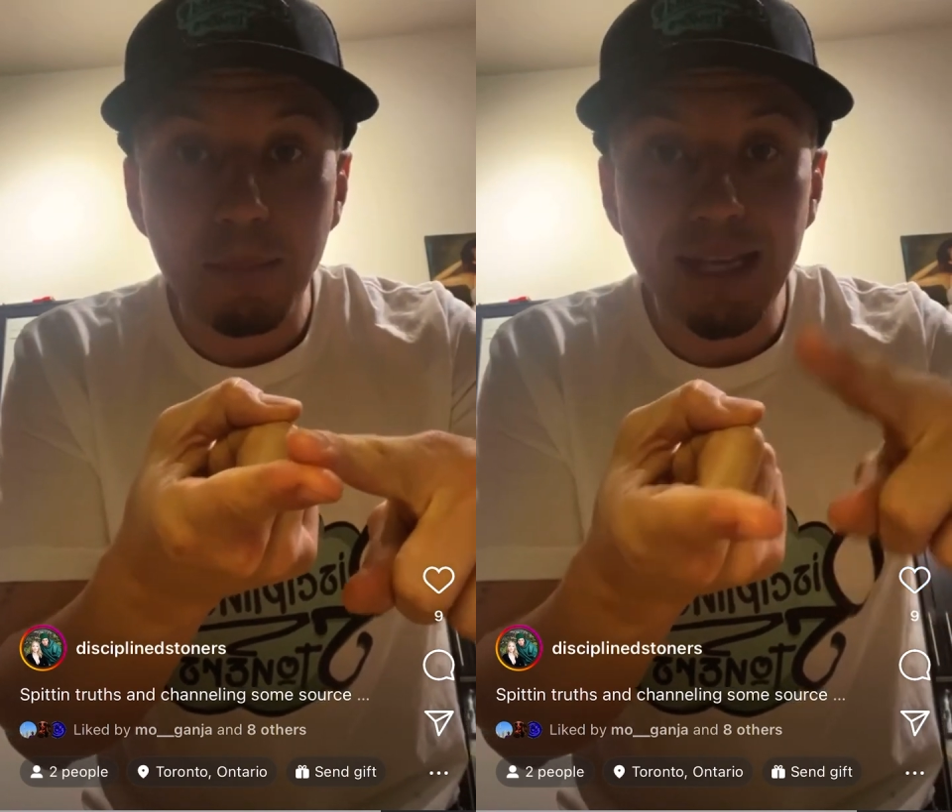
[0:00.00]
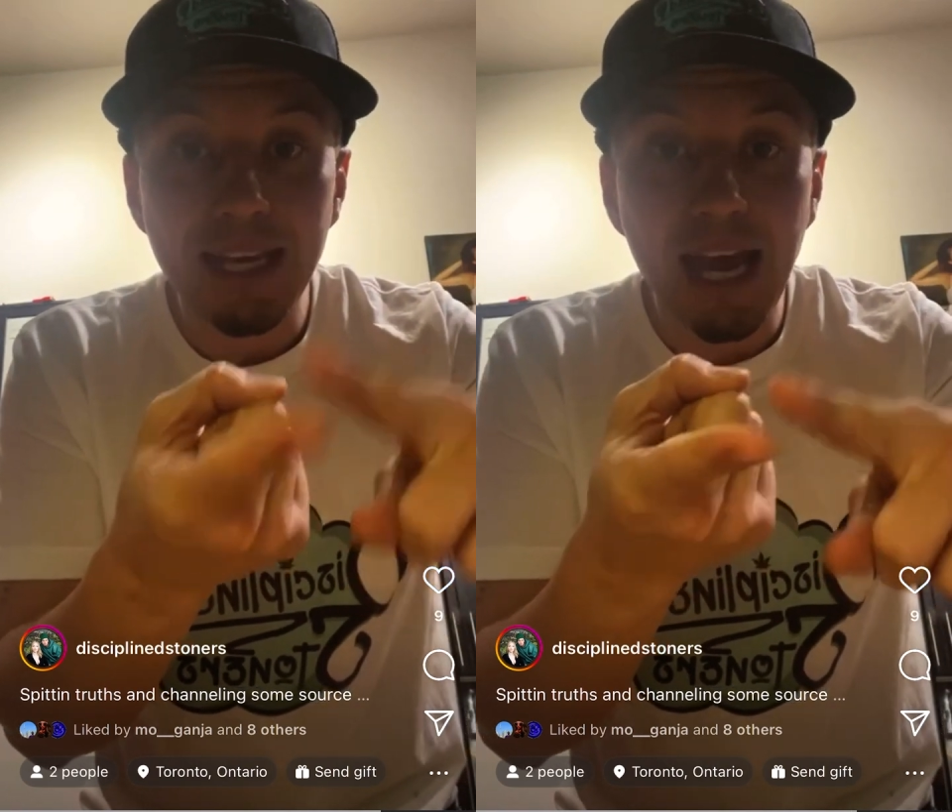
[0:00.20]

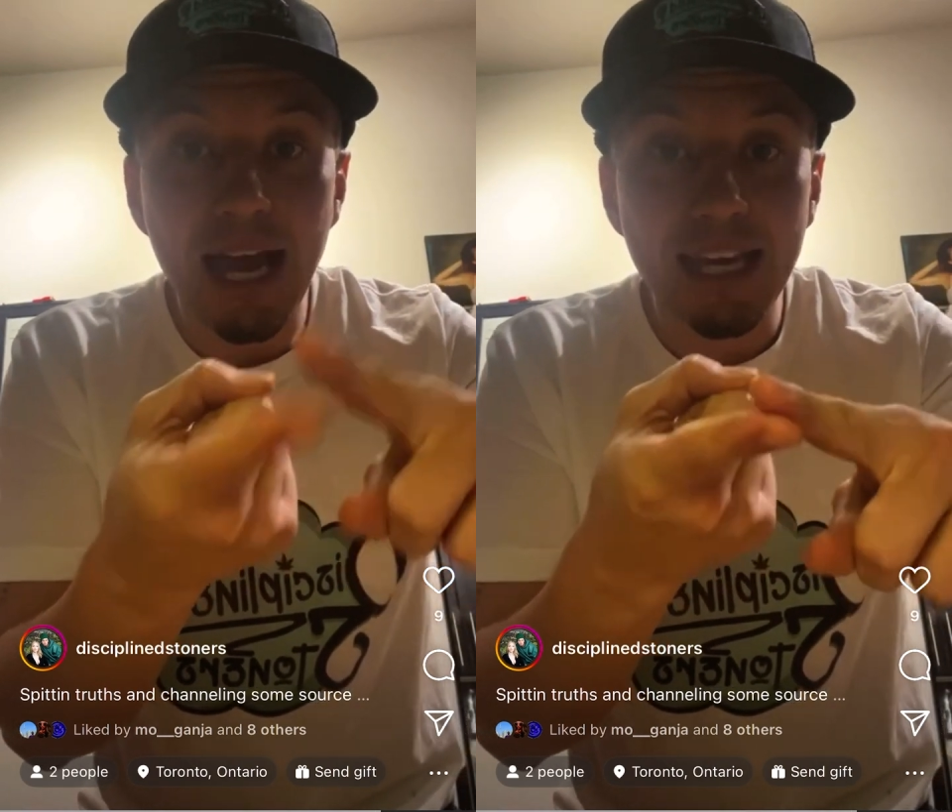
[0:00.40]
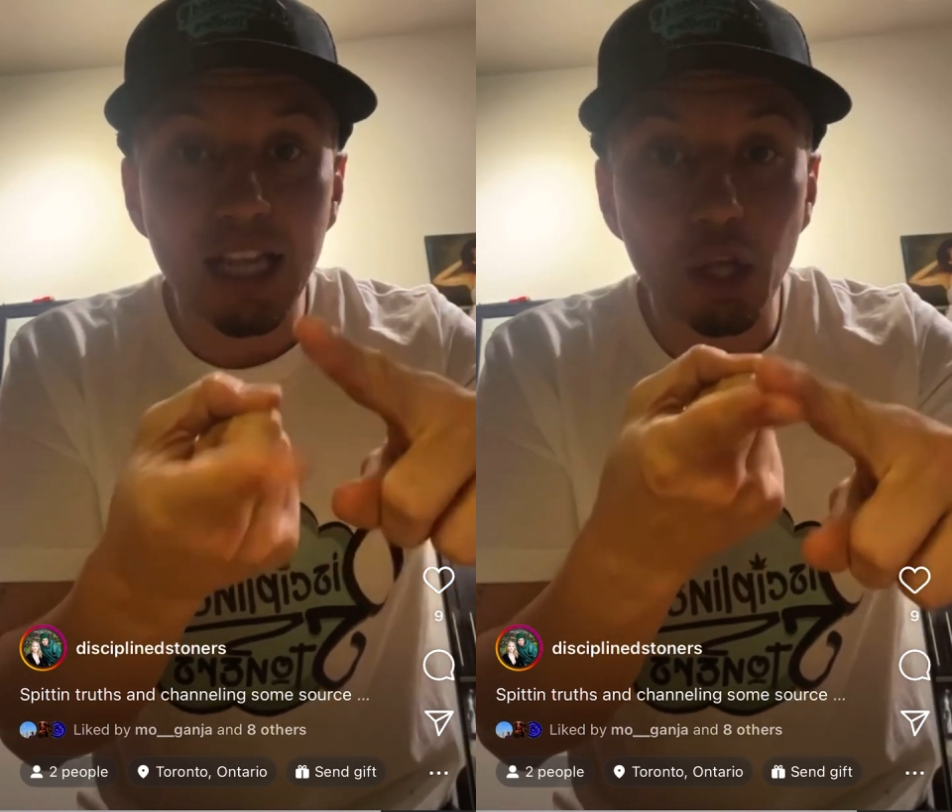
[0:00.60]
meaning
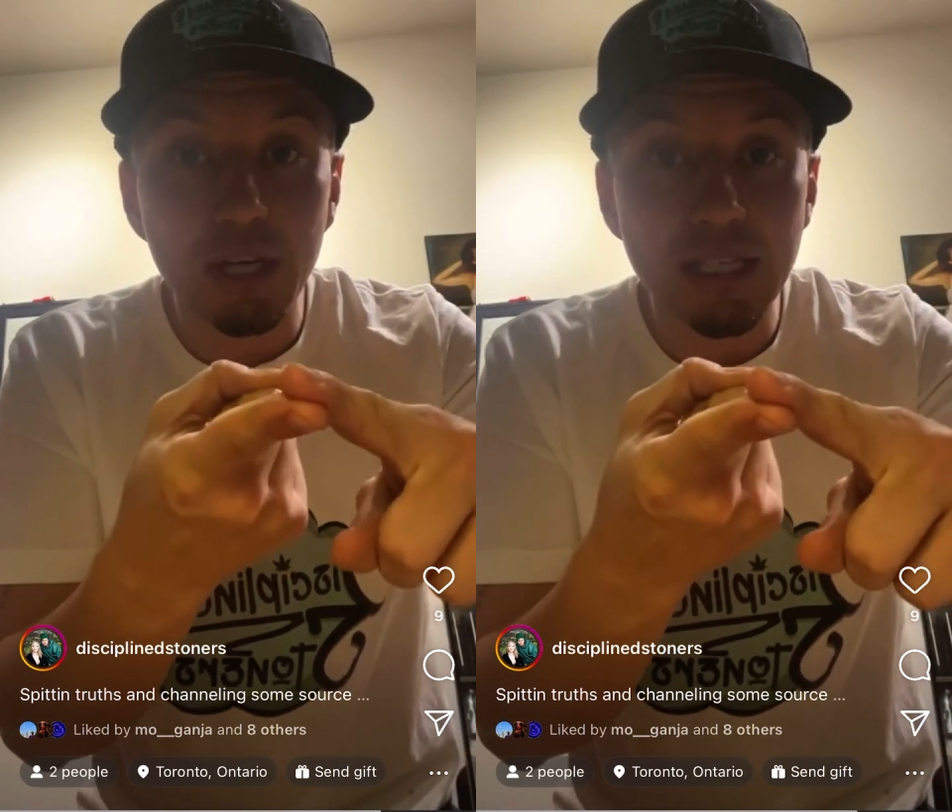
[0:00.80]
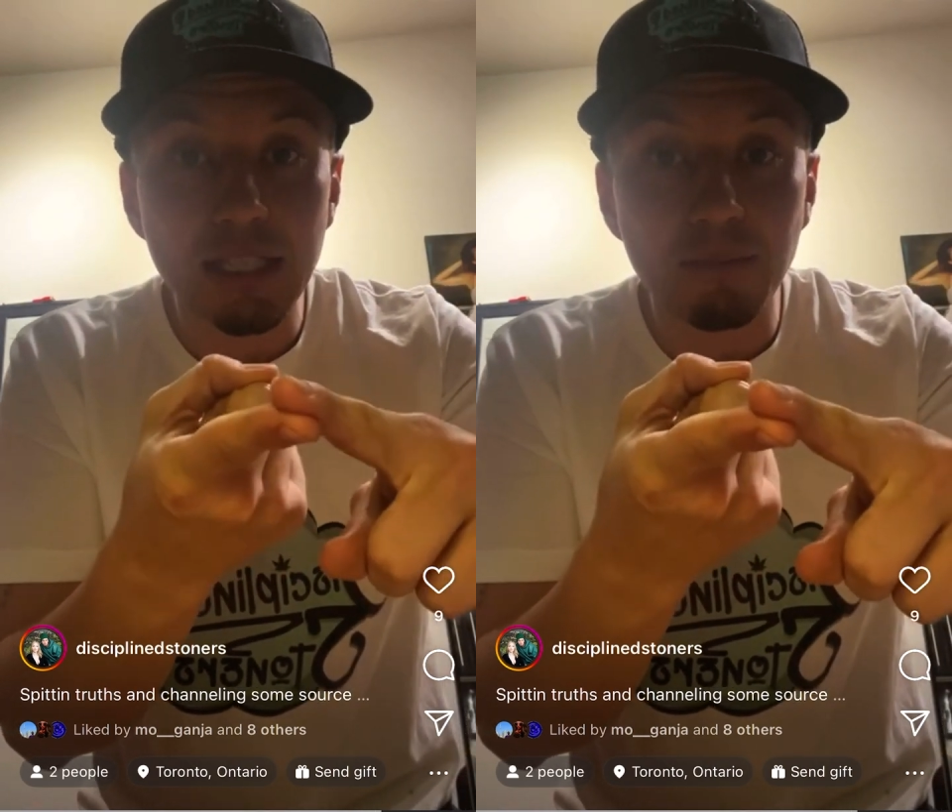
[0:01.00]
I can
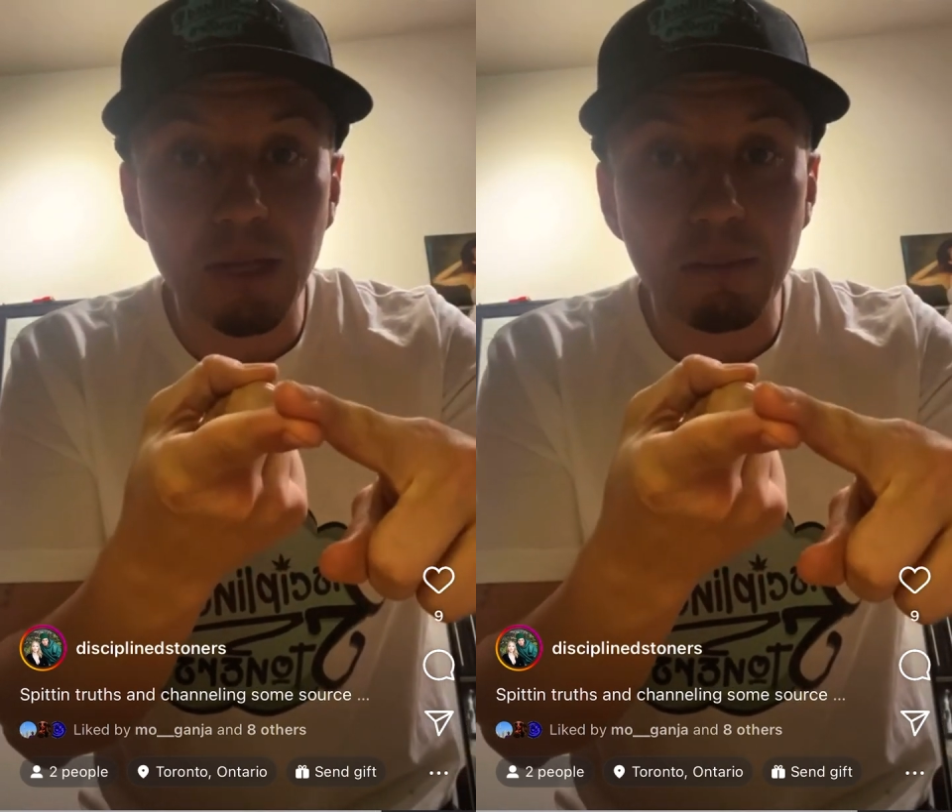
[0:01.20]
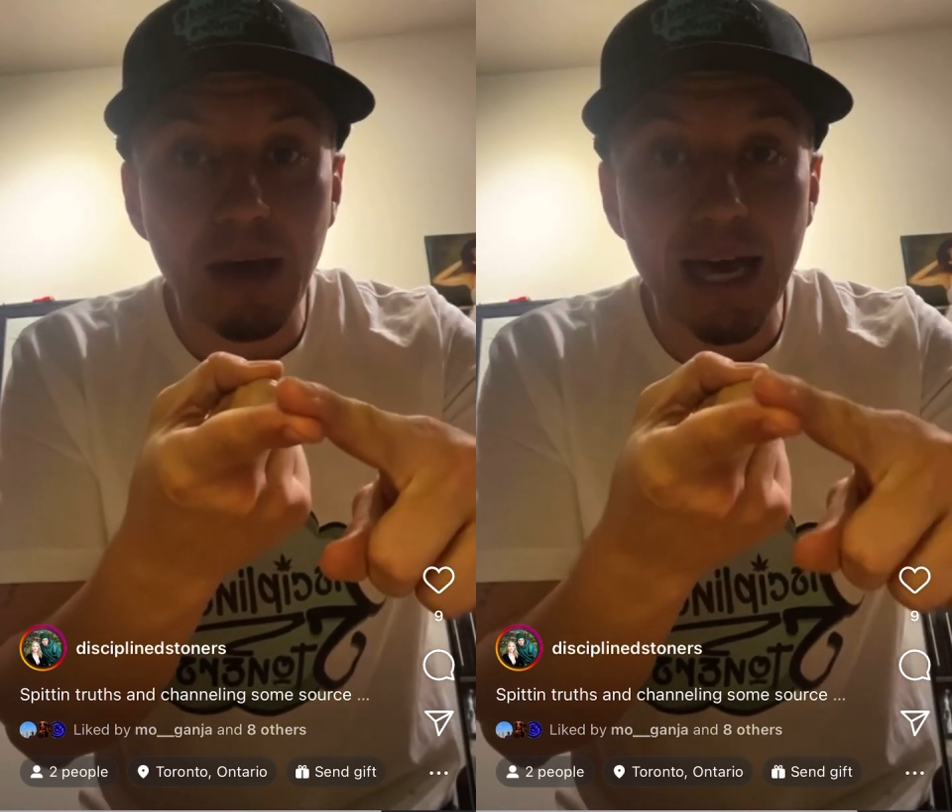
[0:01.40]
look at
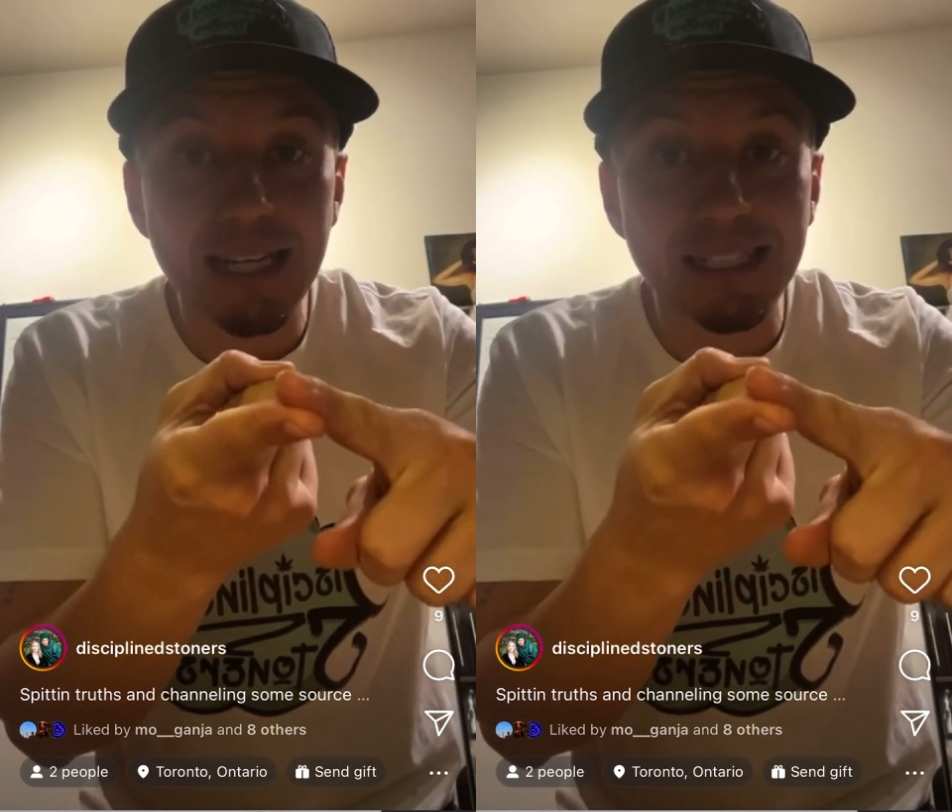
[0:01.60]
something bad